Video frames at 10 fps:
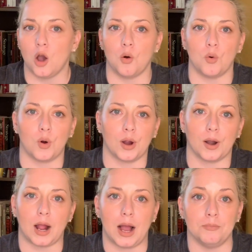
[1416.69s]

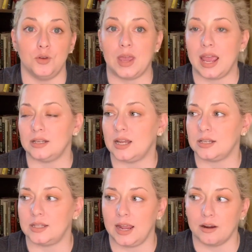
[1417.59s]
or you can't
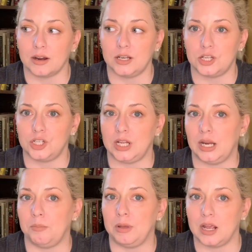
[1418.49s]
test the air
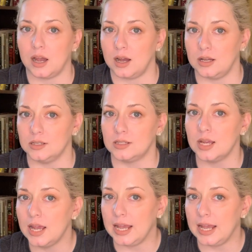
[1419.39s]
conditioning because